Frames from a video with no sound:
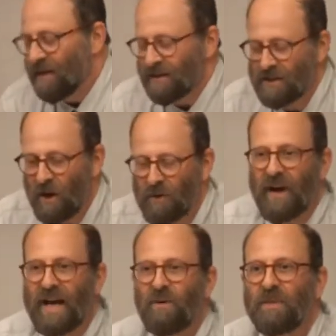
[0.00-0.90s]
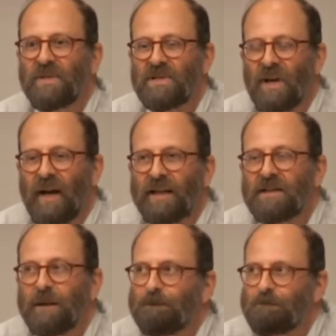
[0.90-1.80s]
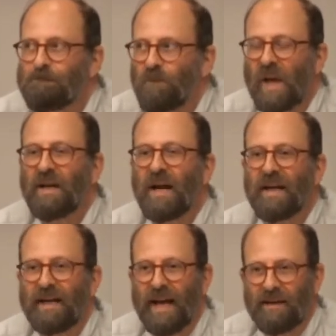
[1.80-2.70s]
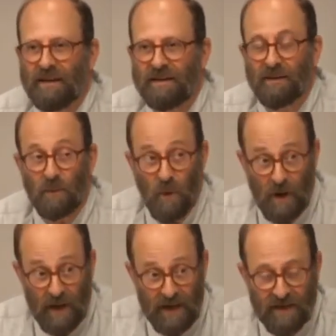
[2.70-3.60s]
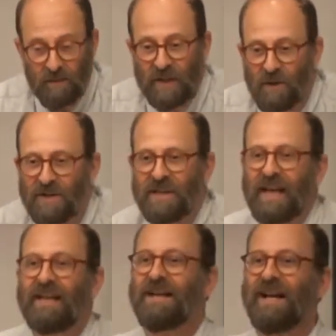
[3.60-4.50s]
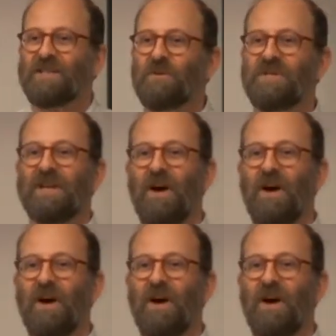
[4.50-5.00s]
So the IOM decides you're not getting anything. Why? Because Ignatz was the